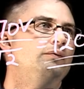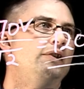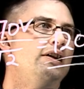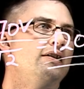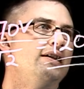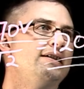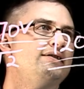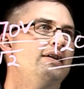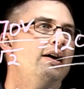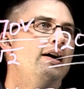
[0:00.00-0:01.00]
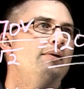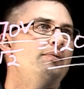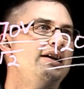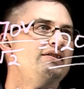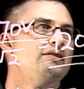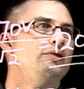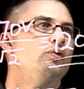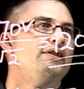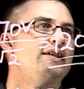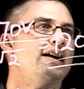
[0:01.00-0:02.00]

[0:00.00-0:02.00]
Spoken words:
there it is, basically what the